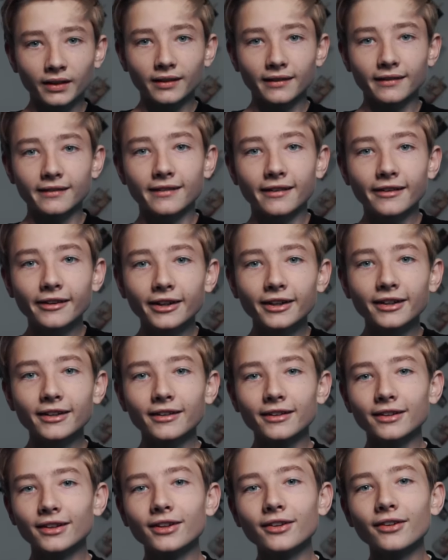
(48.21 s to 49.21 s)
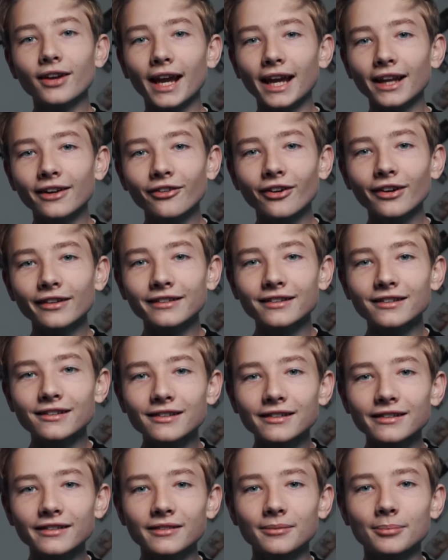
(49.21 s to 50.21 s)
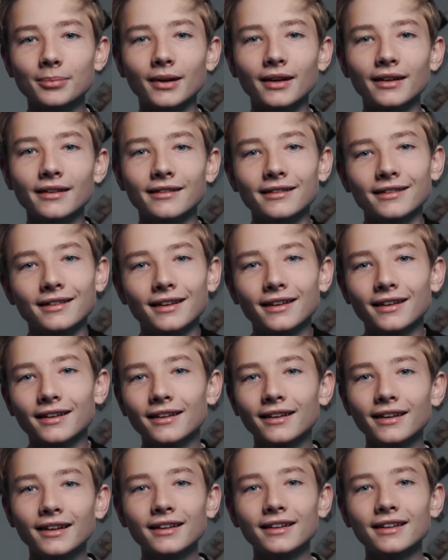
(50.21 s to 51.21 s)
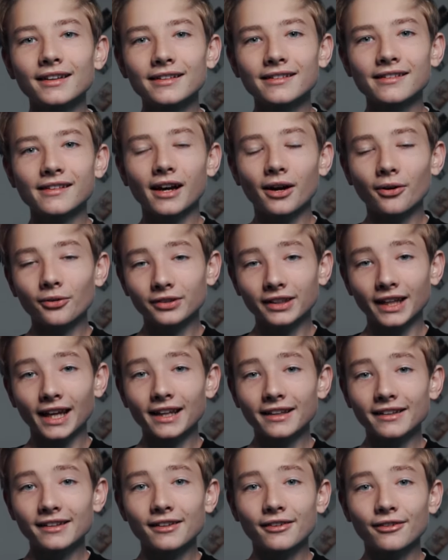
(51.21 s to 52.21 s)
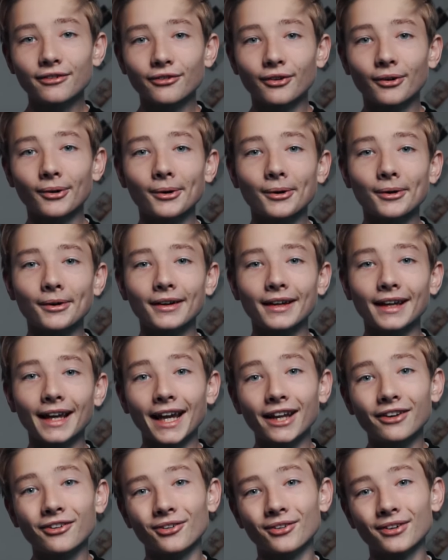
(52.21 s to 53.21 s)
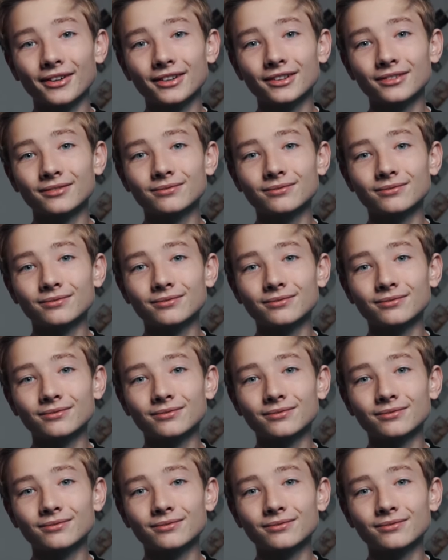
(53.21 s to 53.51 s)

Sorry you Android guys, but it isn't out yet for Android.